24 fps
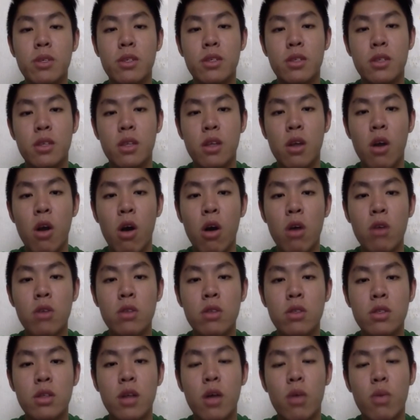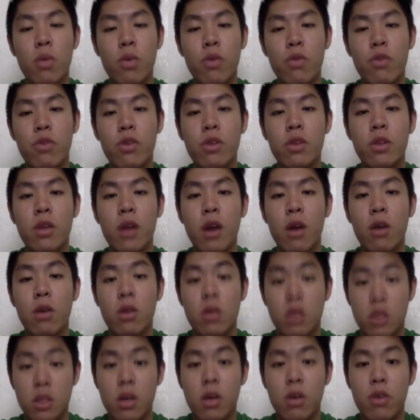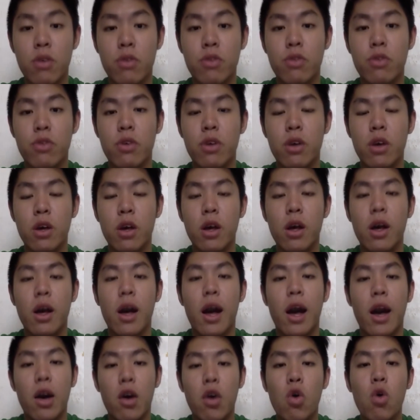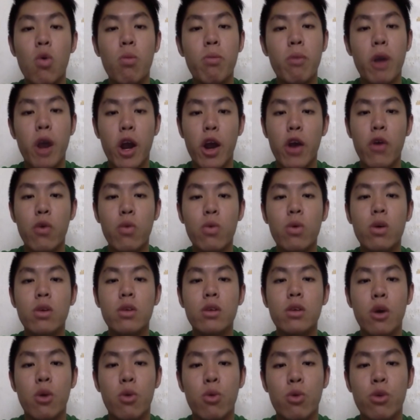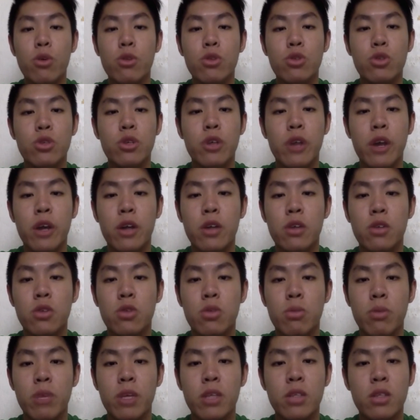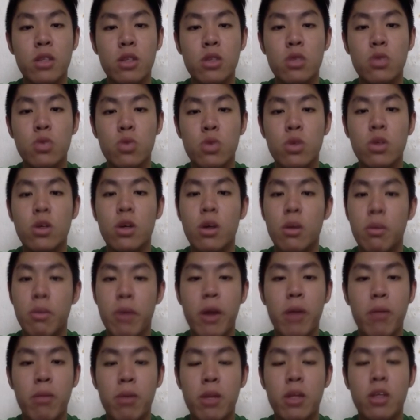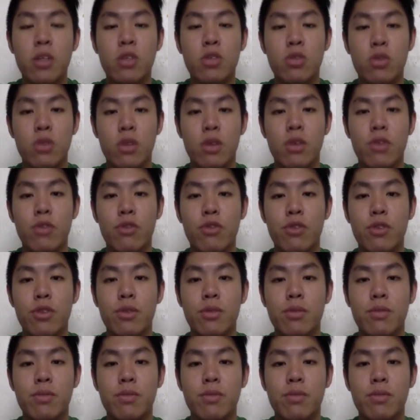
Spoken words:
it all start within ourselves. I hope everyone can work together to make this world a better place to live in.